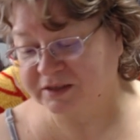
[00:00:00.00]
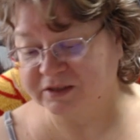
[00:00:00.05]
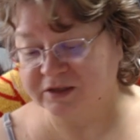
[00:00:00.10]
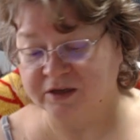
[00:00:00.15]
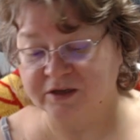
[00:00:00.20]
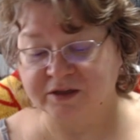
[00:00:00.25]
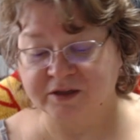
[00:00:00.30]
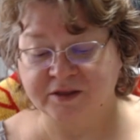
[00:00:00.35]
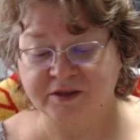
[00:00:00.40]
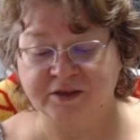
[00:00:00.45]

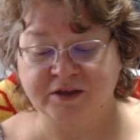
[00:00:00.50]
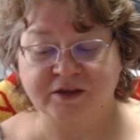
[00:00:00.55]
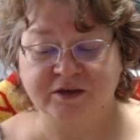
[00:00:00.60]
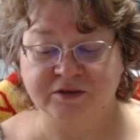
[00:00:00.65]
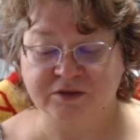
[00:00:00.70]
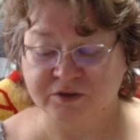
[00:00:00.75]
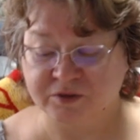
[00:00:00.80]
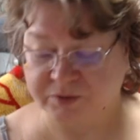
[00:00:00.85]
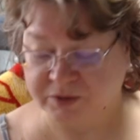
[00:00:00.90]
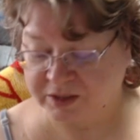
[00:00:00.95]
all of the things
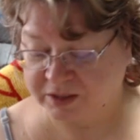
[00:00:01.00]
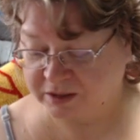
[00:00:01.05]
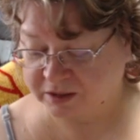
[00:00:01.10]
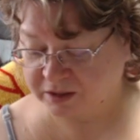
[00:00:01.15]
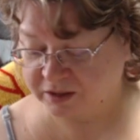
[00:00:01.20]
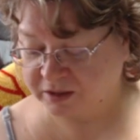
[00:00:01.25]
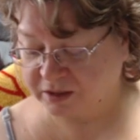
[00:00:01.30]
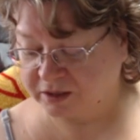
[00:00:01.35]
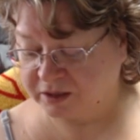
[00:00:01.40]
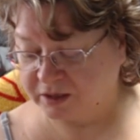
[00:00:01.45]
going
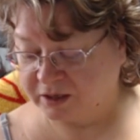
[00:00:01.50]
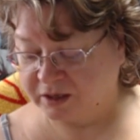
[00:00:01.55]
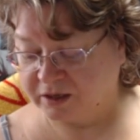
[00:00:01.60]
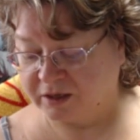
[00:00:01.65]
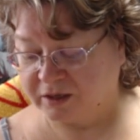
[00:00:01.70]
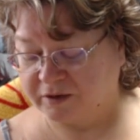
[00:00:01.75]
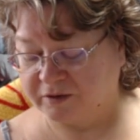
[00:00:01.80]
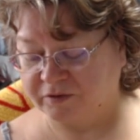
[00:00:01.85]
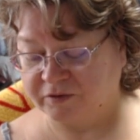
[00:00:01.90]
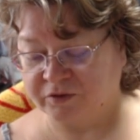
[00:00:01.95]
on.
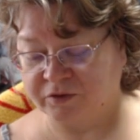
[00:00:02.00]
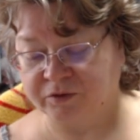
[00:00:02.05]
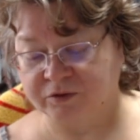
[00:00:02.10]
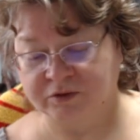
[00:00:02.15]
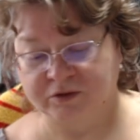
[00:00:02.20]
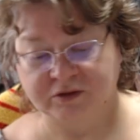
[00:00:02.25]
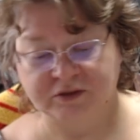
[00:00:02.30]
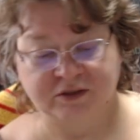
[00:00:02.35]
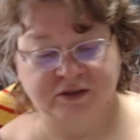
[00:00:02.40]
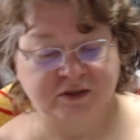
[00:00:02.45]
And of
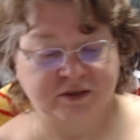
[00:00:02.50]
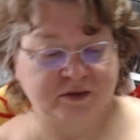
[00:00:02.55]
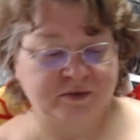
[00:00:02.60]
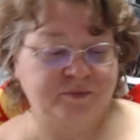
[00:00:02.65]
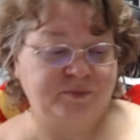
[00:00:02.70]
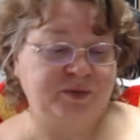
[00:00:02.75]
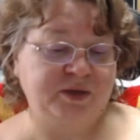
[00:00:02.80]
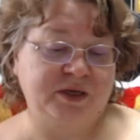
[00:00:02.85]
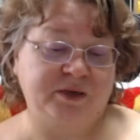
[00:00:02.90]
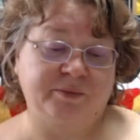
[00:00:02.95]
course,
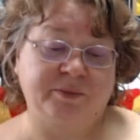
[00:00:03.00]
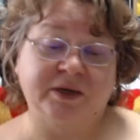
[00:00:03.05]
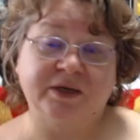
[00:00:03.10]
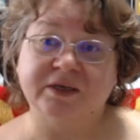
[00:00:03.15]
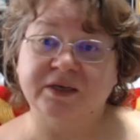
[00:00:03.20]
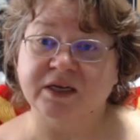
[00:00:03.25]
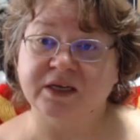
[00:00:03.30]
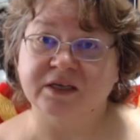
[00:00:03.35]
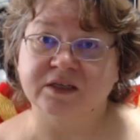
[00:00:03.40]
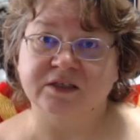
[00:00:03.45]
being
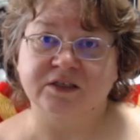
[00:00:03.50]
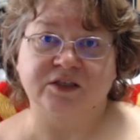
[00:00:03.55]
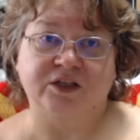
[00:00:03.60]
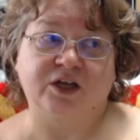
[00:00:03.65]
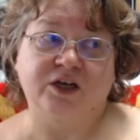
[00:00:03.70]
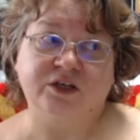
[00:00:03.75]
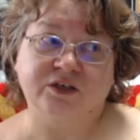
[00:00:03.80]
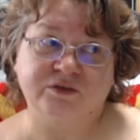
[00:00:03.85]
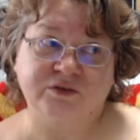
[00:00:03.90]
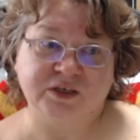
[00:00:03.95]
Monday, it's
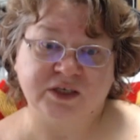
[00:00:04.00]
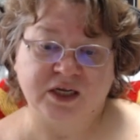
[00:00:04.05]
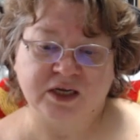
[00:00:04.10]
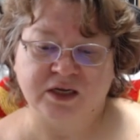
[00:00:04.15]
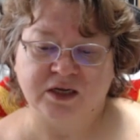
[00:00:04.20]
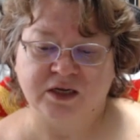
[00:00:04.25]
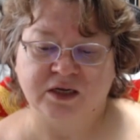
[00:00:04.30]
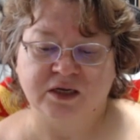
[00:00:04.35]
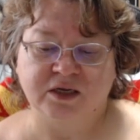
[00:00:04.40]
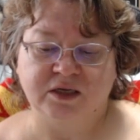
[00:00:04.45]
laundry
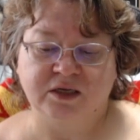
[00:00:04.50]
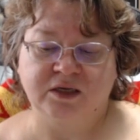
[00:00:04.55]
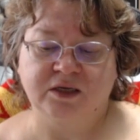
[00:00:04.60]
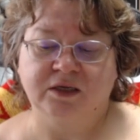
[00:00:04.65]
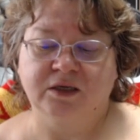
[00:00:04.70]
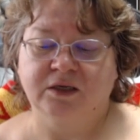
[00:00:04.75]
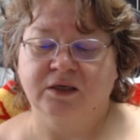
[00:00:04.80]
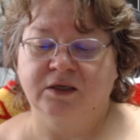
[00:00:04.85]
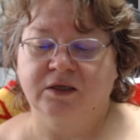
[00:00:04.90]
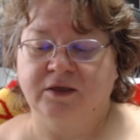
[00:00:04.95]
day.
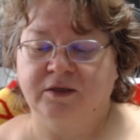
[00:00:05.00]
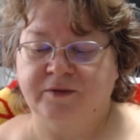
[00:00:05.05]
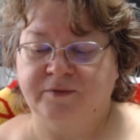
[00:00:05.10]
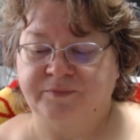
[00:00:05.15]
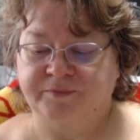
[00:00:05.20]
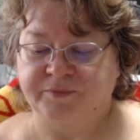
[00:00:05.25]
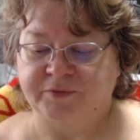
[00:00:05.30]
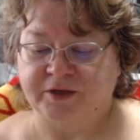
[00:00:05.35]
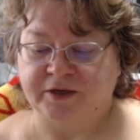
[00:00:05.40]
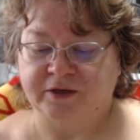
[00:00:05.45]

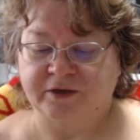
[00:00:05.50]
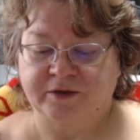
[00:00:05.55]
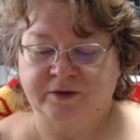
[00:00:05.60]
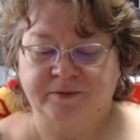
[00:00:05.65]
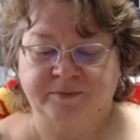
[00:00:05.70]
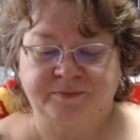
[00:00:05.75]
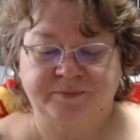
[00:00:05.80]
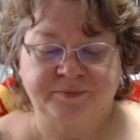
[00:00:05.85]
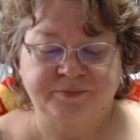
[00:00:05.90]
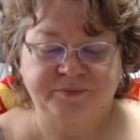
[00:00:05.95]
I
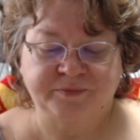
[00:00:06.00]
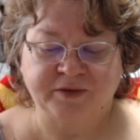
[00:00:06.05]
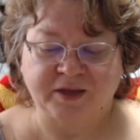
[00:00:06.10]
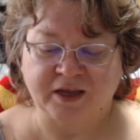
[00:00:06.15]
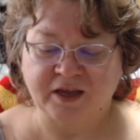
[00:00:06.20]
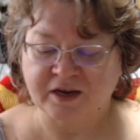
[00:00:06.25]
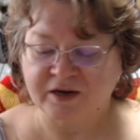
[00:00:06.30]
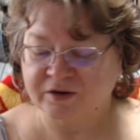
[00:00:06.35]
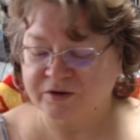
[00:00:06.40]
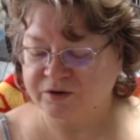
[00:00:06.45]

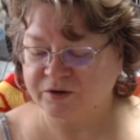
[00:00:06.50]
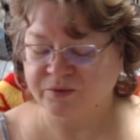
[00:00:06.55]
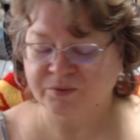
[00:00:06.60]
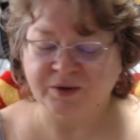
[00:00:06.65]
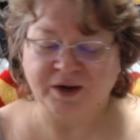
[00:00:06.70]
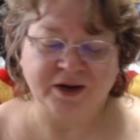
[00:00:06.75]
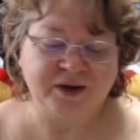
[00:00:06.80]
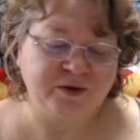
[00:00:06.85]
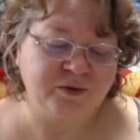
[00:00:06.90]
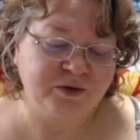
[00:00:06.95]
don't know
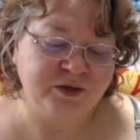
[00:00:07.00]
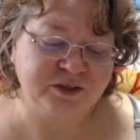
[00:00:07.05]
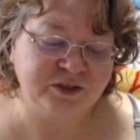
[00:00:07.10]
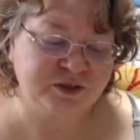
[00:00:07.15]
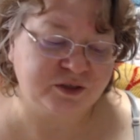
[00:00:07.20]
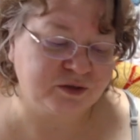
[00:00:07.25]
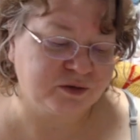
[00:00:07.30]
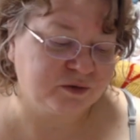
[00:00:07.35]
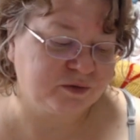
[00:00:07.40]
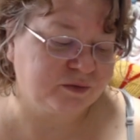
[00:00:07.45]
why I always
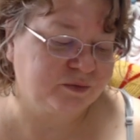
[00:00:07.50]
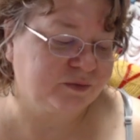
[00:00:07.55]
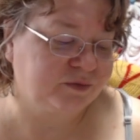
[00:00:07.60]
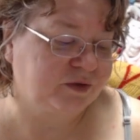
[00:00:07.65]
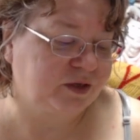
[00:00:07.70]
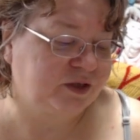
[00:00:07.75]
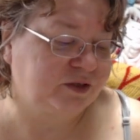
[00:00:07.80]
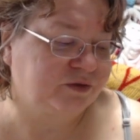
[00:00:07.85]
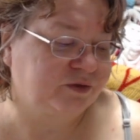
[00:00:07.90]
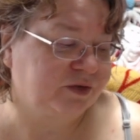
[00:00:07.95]
do
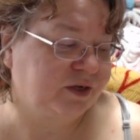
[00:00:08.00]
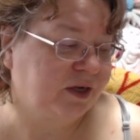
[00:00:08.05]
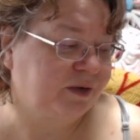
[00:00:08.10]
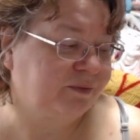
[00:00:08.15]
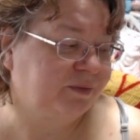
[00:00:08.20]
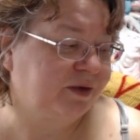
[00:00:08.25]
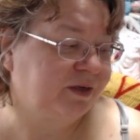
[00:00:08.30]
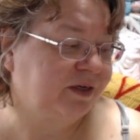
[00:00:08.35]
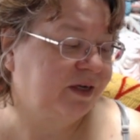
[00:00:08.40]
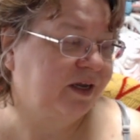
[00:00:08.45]
laundry on
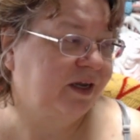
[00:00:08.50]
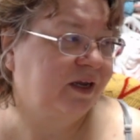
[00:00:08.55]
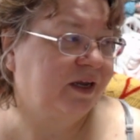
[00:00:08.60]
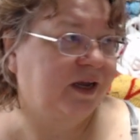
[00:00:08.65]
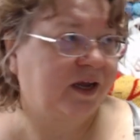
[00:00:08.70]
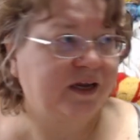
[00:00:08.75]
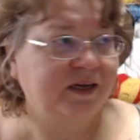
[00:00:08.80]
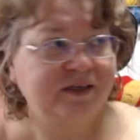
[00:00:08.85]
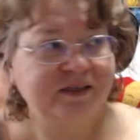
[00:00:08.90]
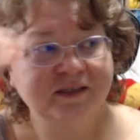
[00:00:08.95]
Monday.
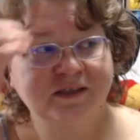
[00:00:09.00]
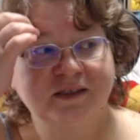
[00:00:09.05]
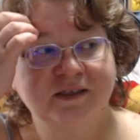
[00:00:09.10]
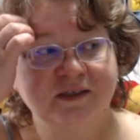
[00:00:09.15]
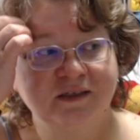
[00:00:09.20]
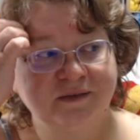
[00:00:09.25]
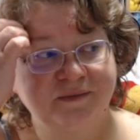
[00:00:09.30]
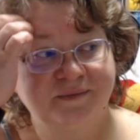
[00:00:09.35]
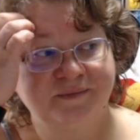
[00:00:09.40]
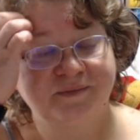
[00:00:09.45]
I
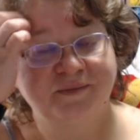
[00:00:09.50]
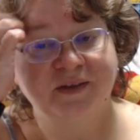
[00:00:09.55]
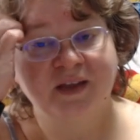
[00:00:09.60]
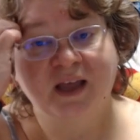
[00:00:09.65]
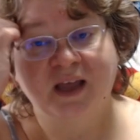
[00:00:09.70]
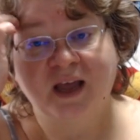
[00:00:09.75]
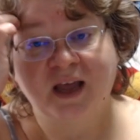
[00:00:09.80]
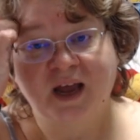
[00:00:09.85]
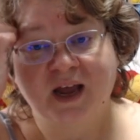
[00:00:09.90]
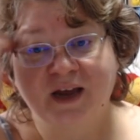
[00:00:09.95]

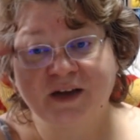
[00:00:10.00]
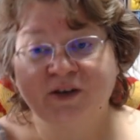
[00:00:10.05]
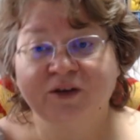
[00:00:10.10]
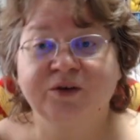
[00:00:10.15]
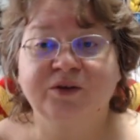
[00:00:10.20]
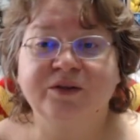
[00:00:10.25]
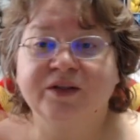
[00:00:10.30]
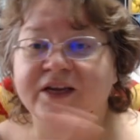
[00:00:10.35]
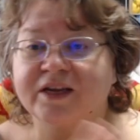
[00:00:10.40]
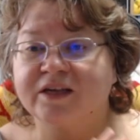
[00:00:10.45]

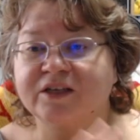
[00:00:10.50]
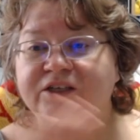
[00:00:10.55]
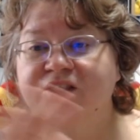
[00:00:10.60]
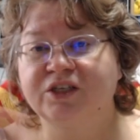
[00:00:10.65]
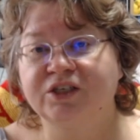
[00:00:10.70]
don't like to